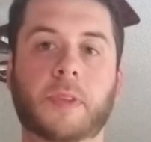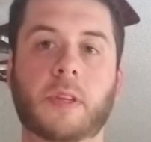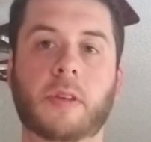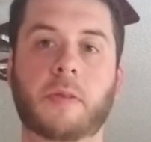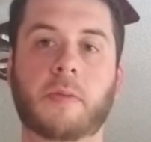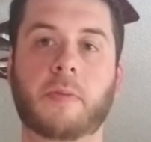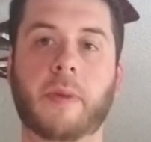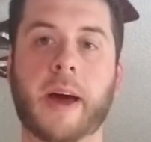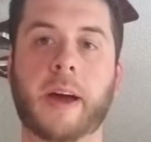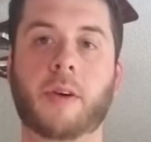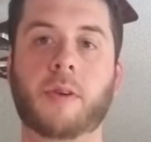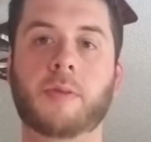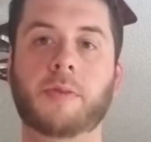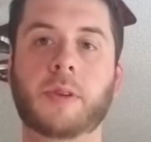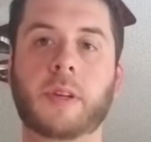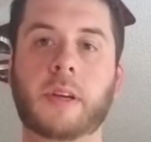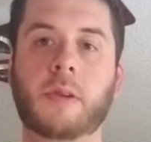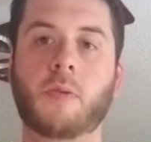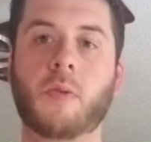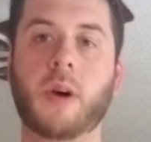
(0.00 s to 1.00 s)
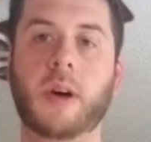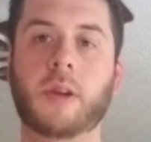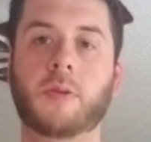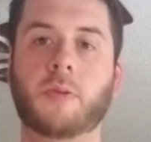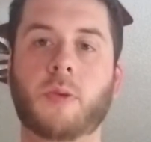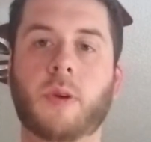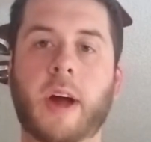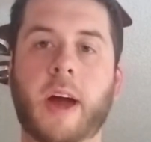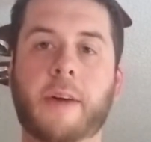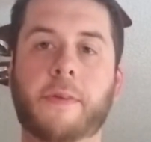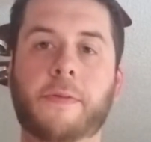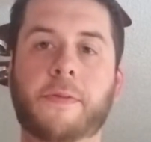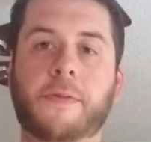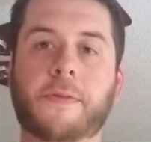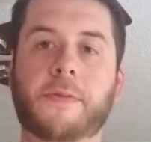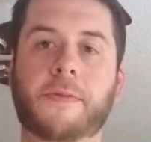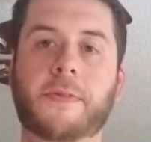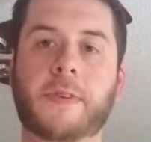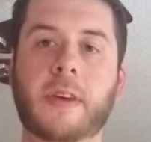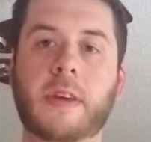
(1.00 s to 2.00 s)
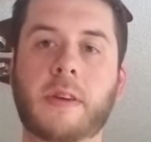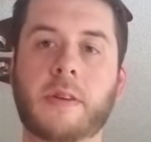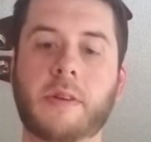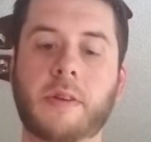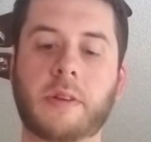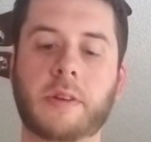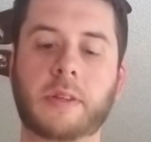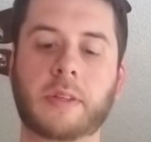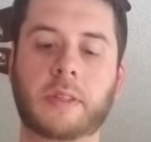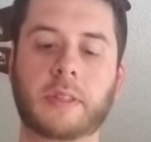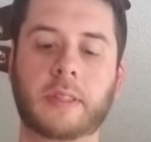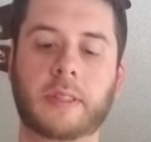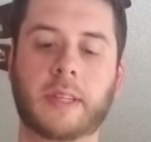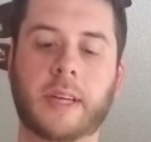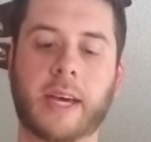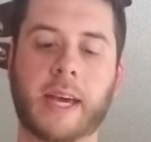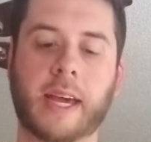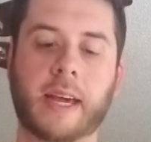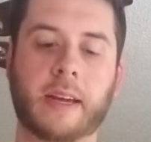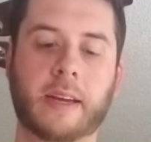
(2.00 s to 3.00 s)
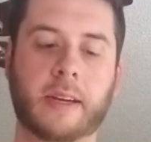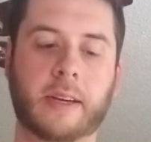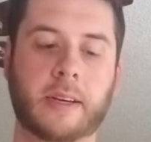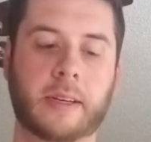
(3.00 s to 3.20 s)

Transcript: my only one where I feel like